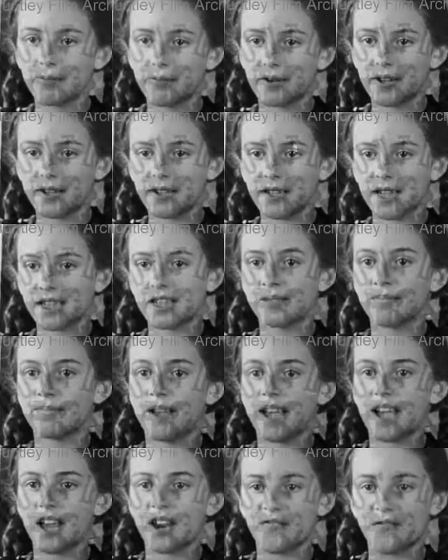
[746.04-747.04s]
But it doesn't
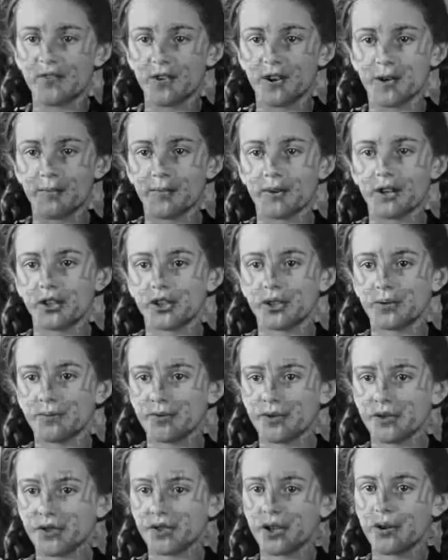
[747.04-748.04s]
matter very much in
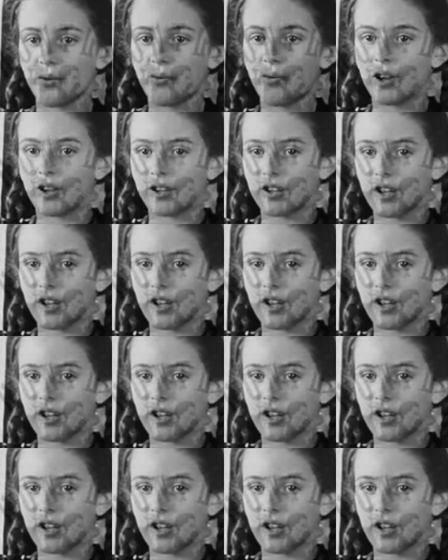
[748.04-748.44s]
Brazil what